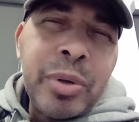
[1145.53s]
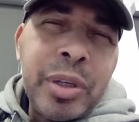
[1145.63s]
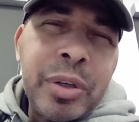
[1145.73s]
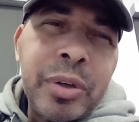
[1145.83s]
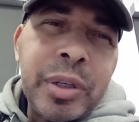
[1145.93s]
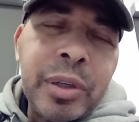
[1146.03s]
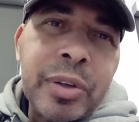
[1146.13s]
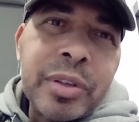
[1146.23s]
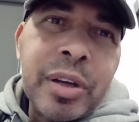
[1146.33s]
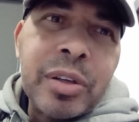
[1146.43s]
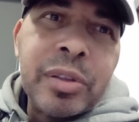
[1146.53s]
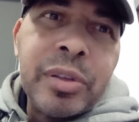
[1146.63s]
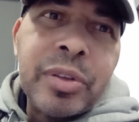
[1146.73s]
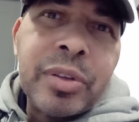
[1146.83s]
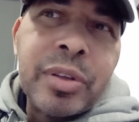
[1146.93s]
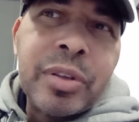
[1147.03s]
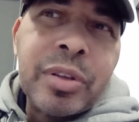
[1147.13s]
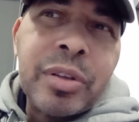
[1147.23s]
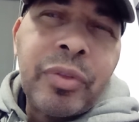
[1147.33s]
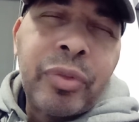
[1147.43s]
here in Los Angeles. It's
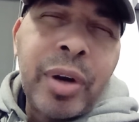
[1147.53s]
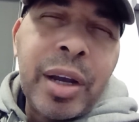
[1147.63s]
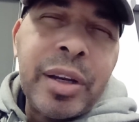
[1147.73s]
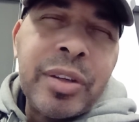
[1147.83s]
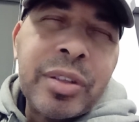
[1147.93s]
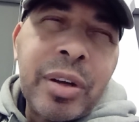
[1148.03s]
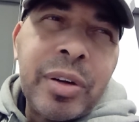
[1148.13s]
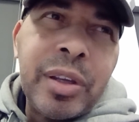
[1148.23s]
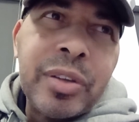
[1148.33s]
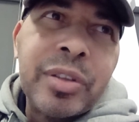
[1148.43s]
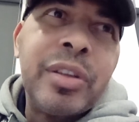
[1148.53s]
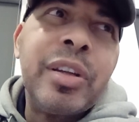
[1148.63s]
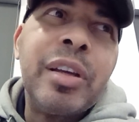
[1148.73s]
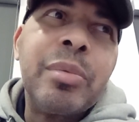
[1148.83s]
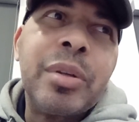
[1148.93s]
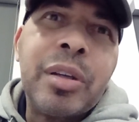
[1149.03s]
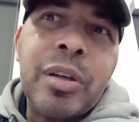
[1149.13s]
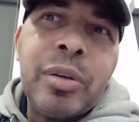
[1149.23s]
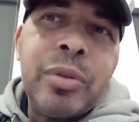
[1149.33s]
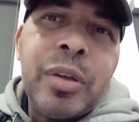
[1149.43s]
Friday, Saturday, and Sunday. I'm going to
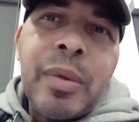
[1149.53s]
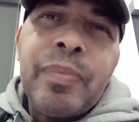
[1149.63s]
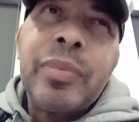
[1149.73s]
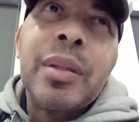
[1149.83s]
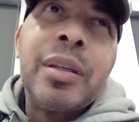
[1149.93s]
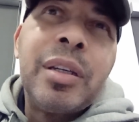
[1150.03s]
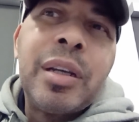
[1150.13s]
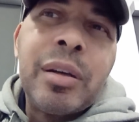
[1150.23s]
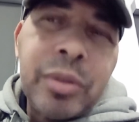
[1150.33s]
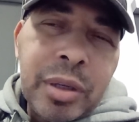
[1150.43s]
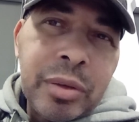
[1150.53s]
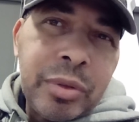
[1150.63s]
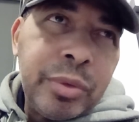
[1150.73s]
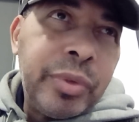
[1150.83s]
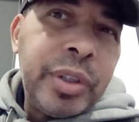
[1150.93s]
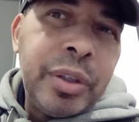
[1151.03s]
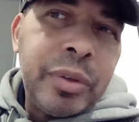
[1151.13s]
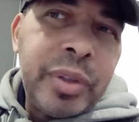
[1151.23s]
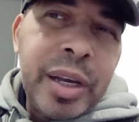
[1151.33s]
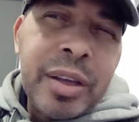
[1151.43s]
go, and I'll do a video of
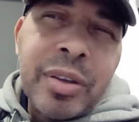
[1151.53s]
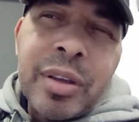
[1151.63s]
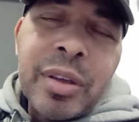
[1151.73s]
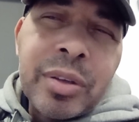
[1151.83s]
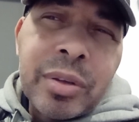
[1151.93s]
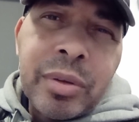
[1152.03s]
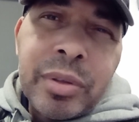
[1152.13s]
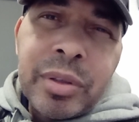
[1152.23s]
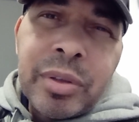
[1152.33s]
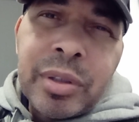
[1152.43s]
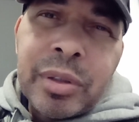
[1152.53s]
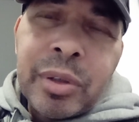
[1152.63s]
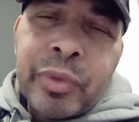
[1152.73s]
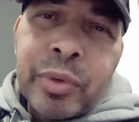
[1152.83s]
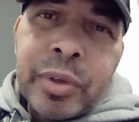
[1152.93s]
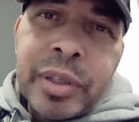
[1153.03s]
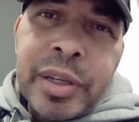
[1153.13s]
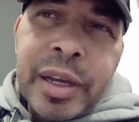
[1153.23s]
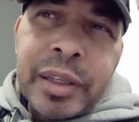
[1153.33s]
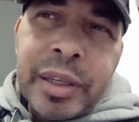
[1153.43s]
that. So look forward to
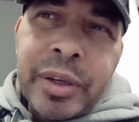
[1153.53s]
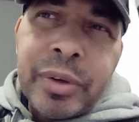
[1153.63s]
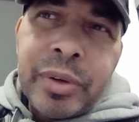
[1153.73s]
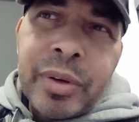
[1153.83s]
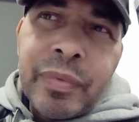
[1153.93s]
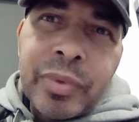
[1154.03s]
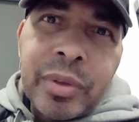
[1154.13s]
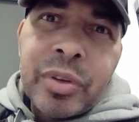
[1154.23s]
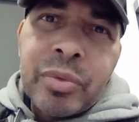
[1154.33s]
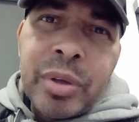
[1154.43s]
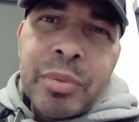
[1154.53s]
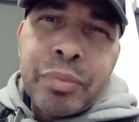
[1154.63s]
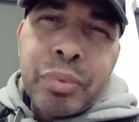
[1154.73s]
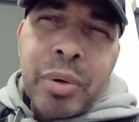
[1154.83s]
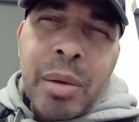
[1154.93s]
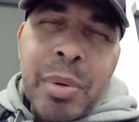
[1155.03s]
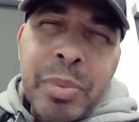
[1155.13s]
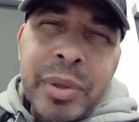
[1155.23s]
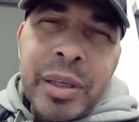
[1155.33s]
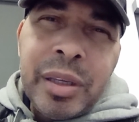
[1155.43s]
that later this week.
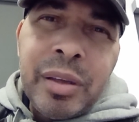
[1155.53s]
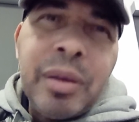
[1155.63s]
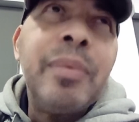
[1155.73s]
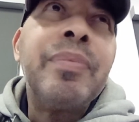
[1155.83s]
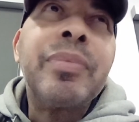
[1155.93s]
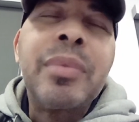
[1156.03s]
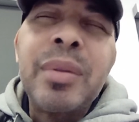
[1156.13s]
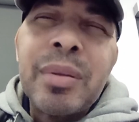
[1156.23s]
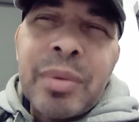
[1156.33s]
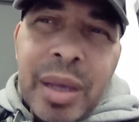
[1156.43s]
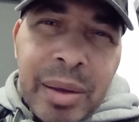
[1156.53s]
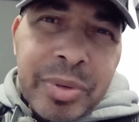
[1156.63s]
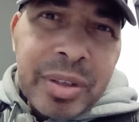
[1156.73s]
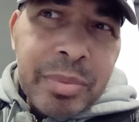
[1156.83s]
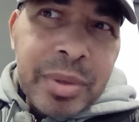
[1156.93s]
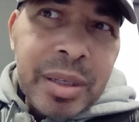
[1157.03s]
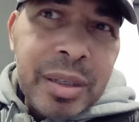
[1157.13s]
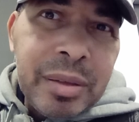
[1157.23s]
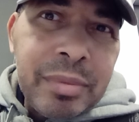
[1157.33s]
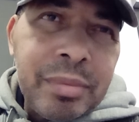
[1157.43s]
Probably have something,